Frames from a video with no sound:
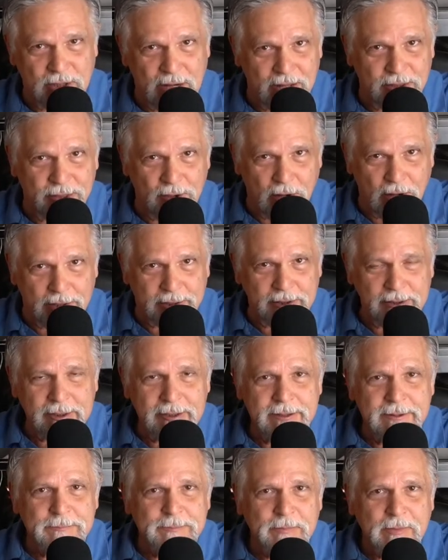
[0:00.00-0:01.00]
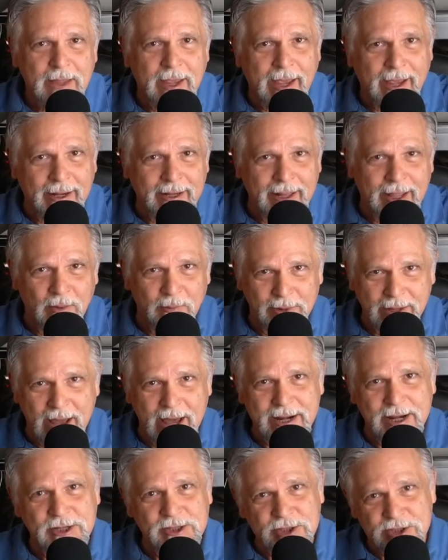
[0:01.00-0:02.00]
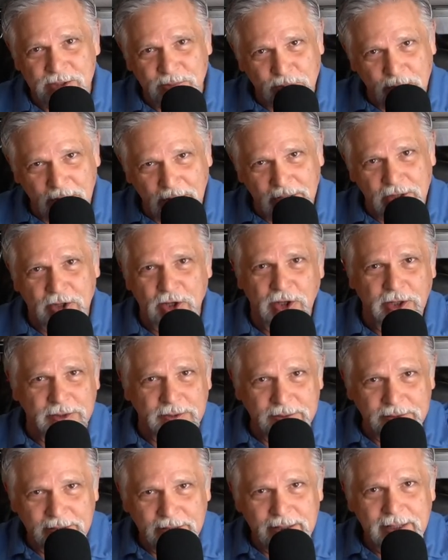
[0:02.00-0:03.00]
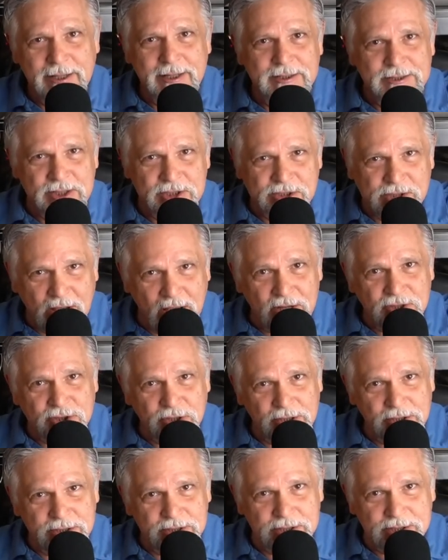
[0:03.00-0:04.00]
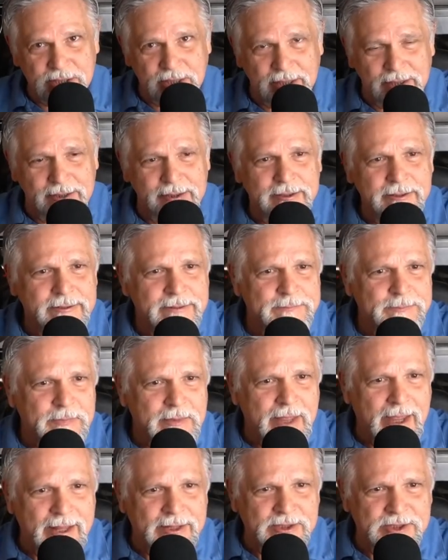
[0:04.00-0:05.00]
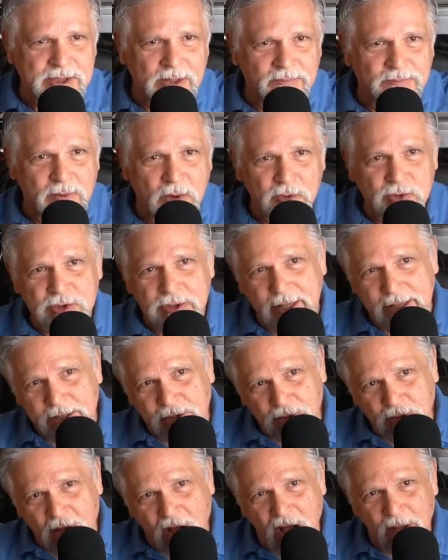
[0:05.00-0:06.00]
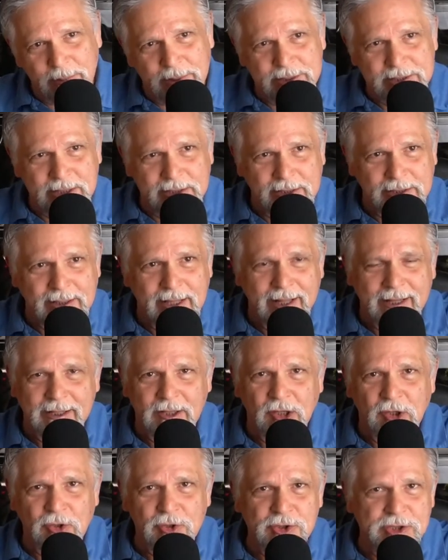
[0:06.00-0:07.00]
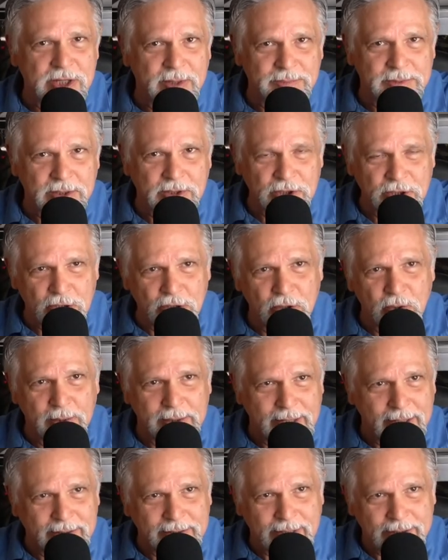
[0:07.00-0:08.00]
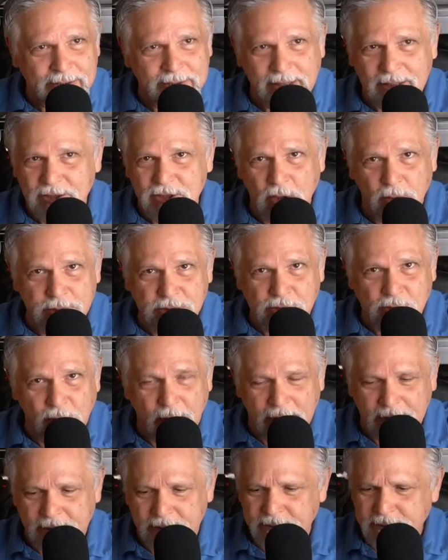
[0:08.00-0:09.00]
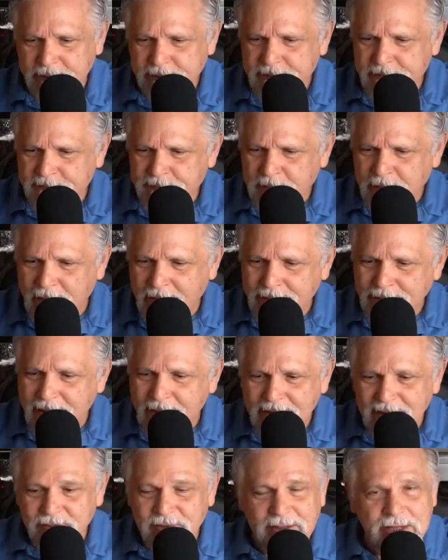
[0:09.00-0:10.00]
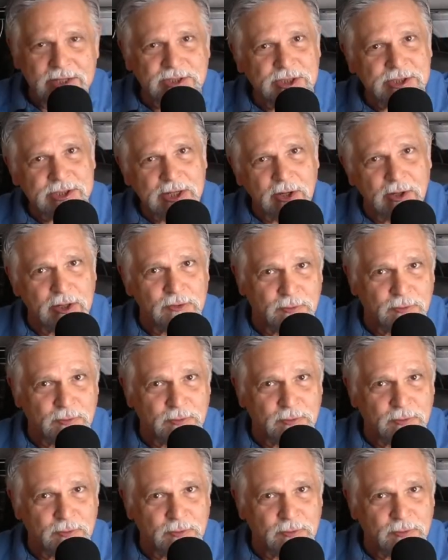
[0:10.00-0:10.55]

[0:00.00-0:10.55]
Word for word: I thought, and and we got into some really good discussions and and some folks later commented that they had learned something new and that, that that's always great and not even necessarily